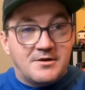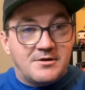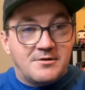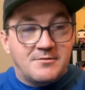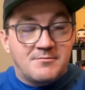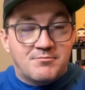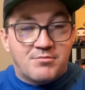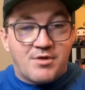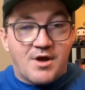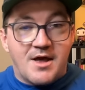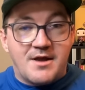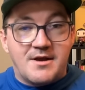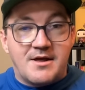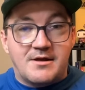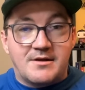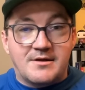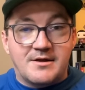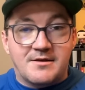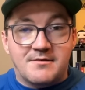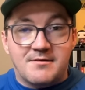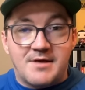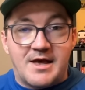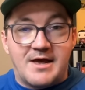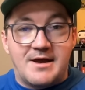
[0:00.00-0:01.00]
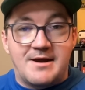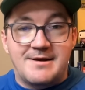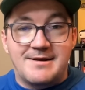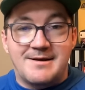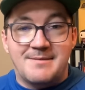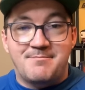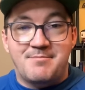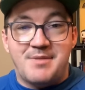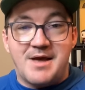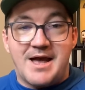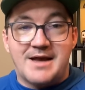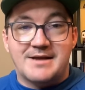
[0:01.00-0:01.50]
Brian Elliott ended up
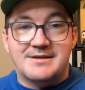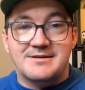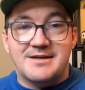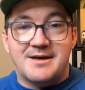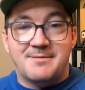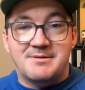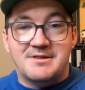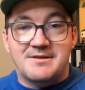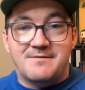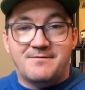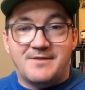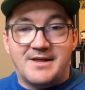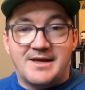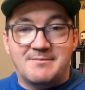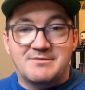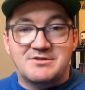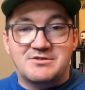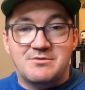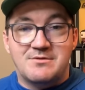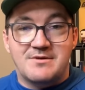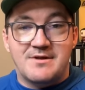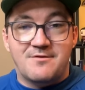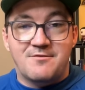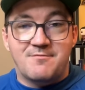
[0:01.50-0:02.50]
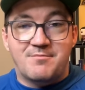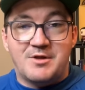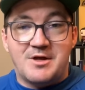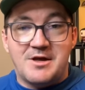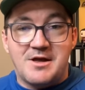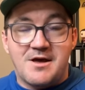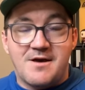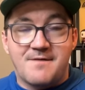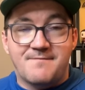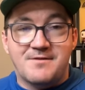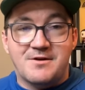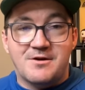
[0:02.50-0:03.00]
backstopping the Flames to another
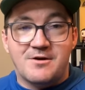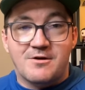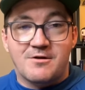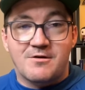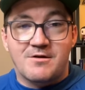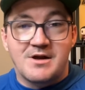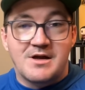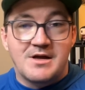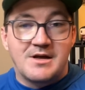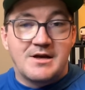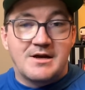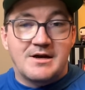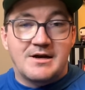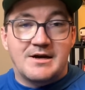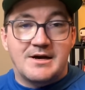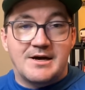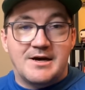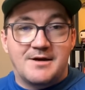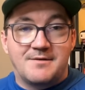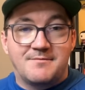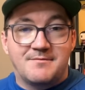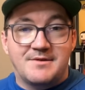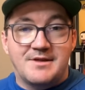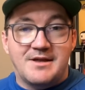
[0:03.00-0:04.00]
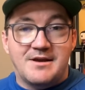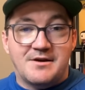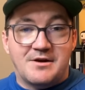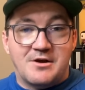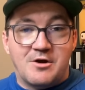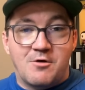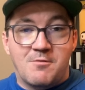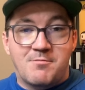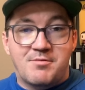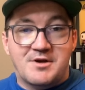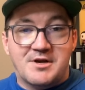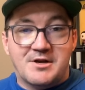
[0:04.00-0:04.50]
playoff year. They didn't
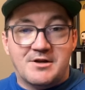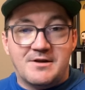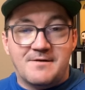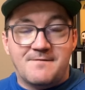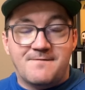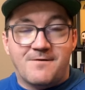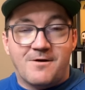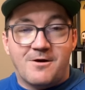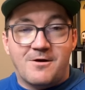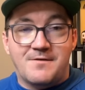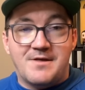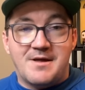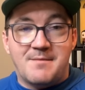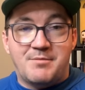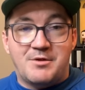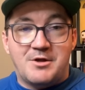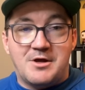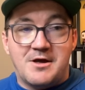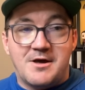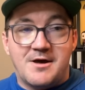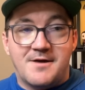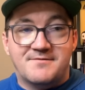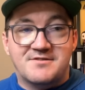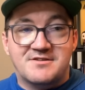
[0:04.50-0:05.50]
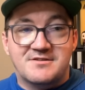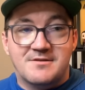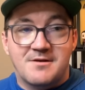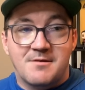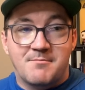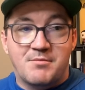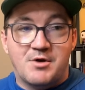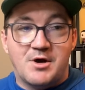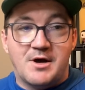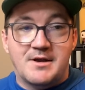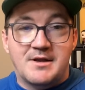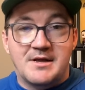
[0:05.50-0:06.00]
go particularly far in that playoffs,
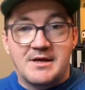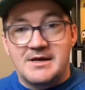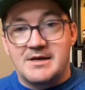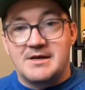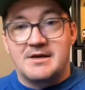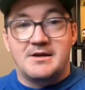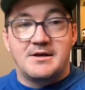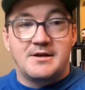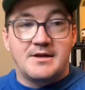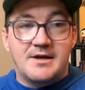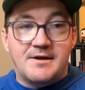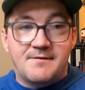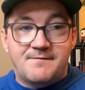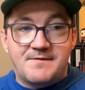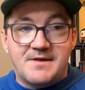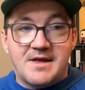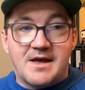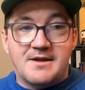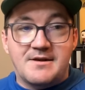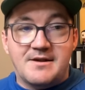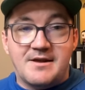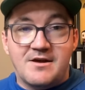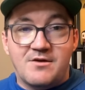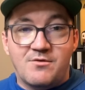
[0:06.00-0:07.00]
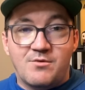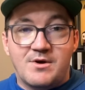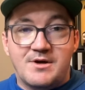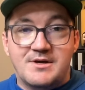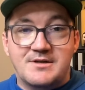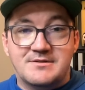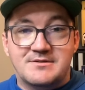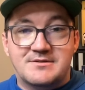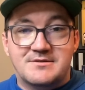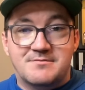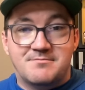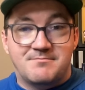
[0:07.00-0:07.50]
but if the idea
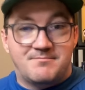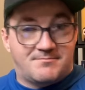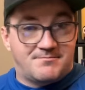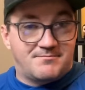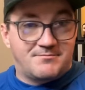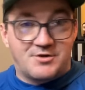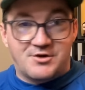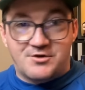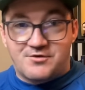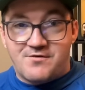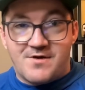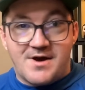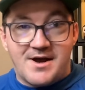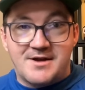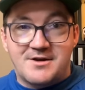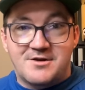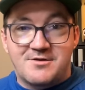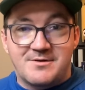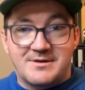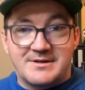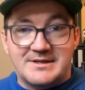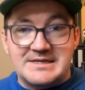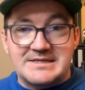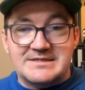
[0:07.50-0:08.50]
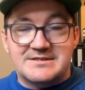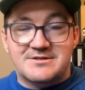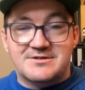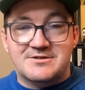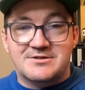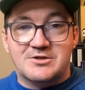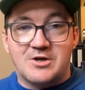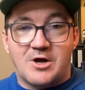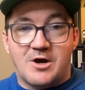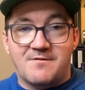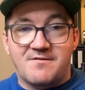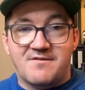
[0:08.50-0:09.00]
was you're trying to at least
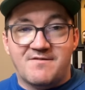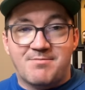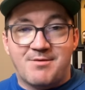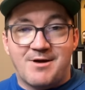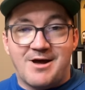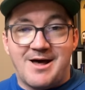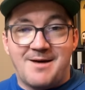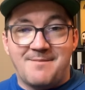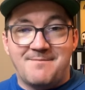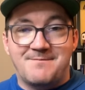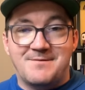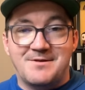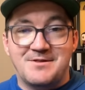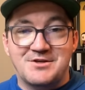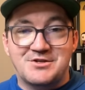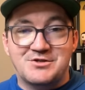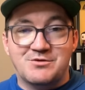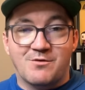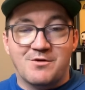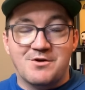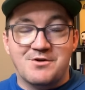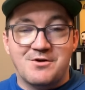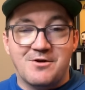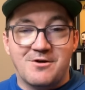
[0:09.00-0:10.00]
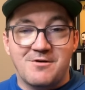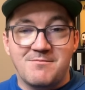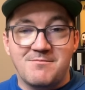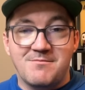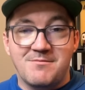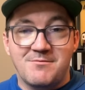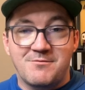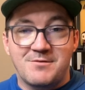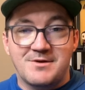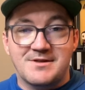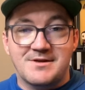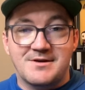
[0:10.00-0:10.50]
solve a problem in the short
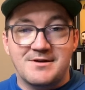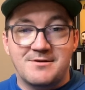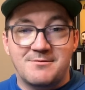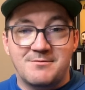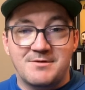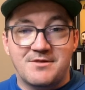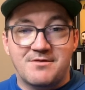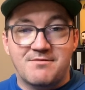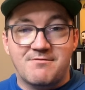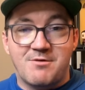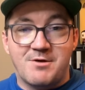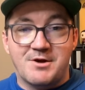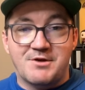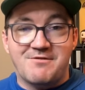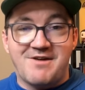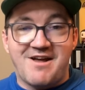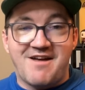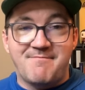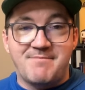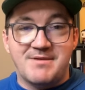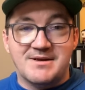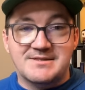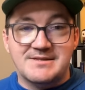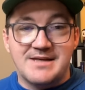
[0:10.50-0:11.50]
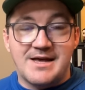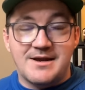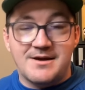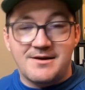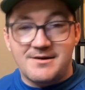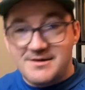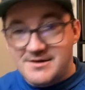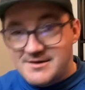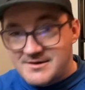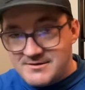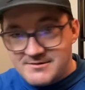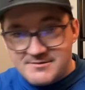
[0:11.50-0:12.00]
term with throwing draft picks at it,
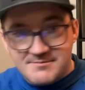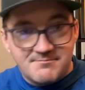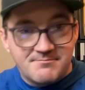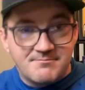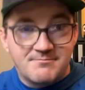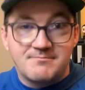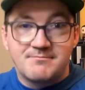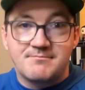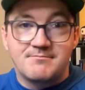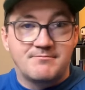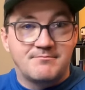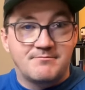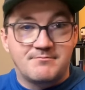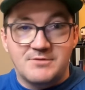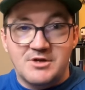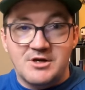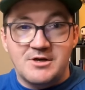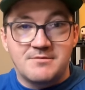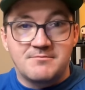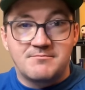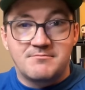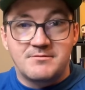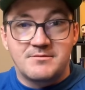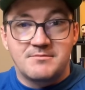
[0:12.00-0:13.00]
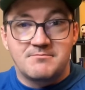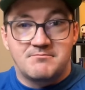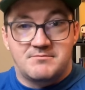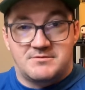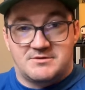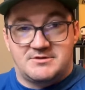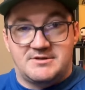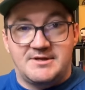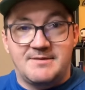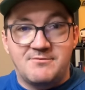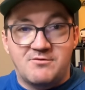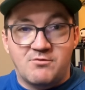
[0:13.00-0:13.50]
yeah,
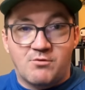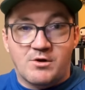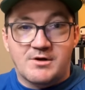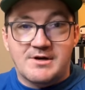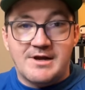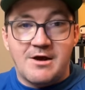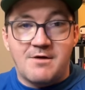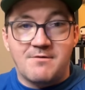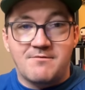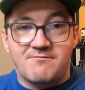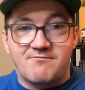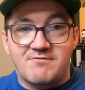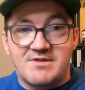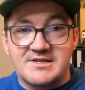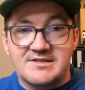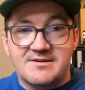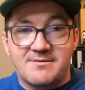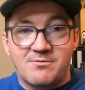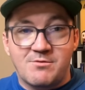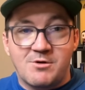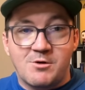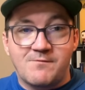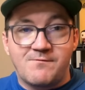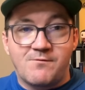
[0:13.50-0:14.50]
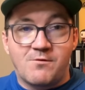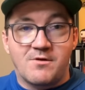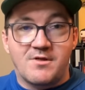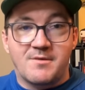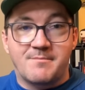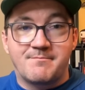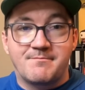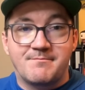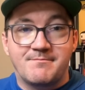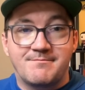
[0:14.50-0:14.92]
seemed to work out reasonably well for them.